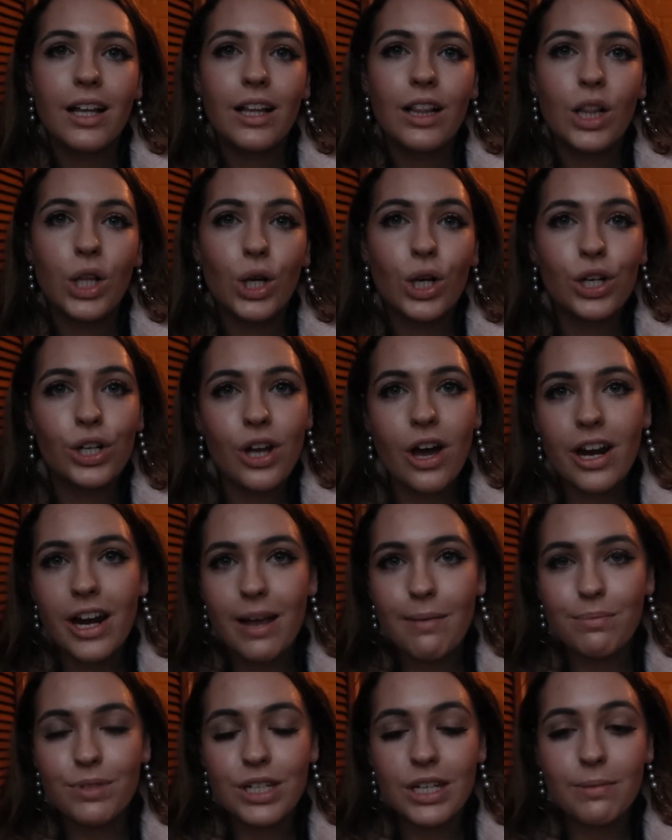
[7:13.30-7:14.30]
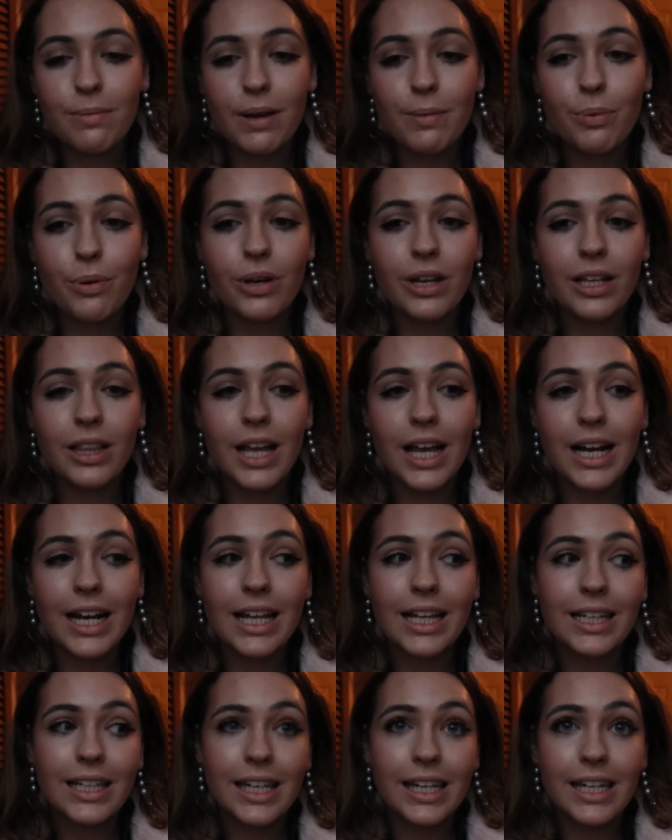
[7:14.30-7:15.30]
look not empty by putting like
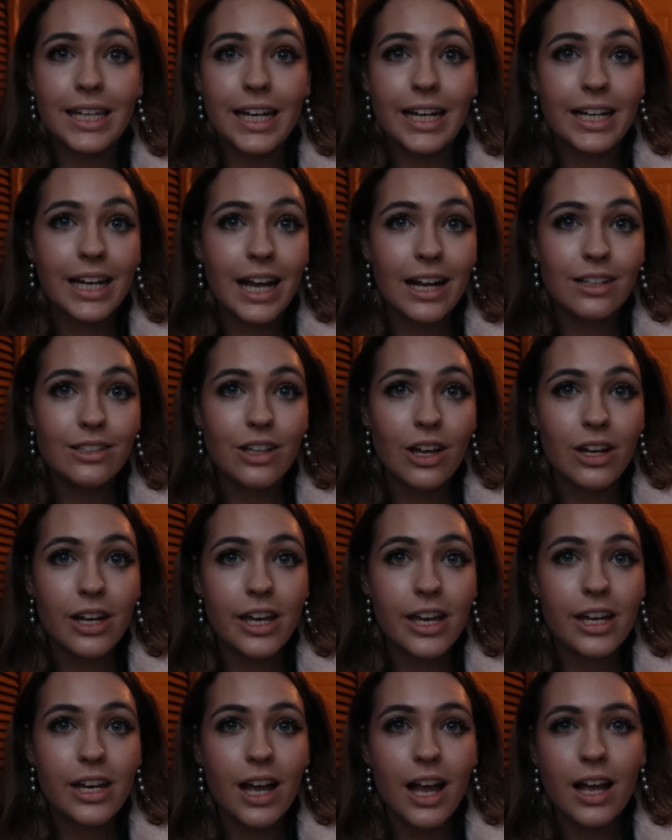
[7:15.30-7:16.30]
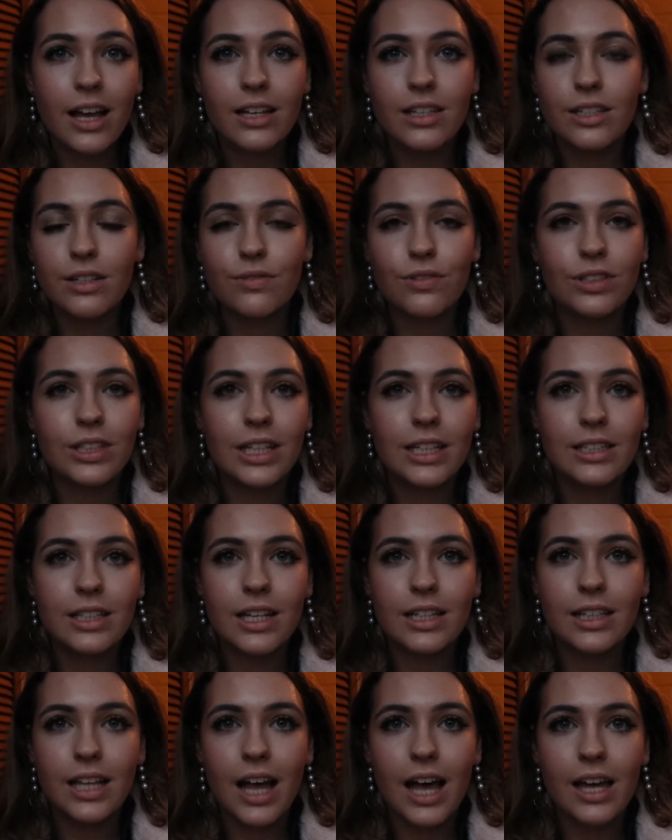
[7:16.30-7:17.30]
little knickknacks on it and different things
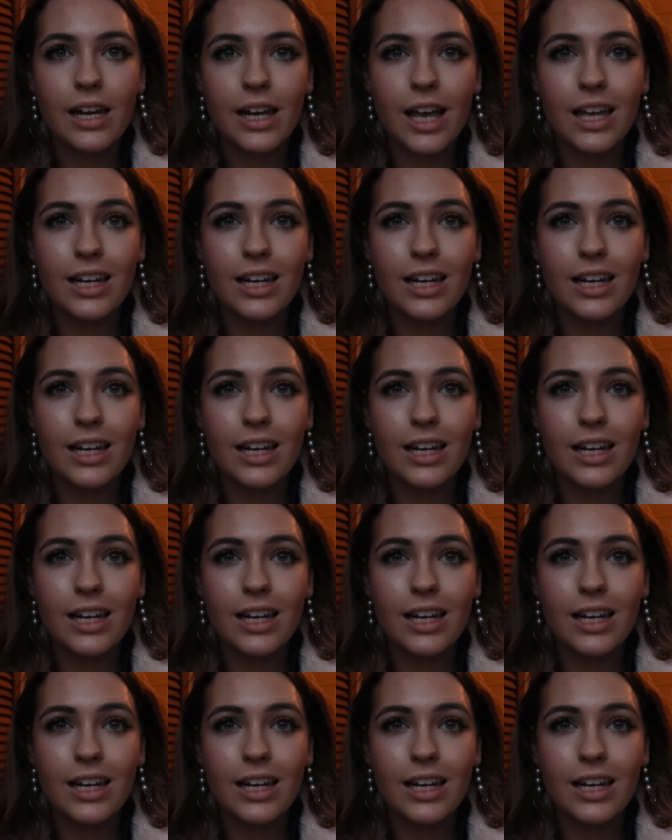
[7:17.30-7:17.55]
like that.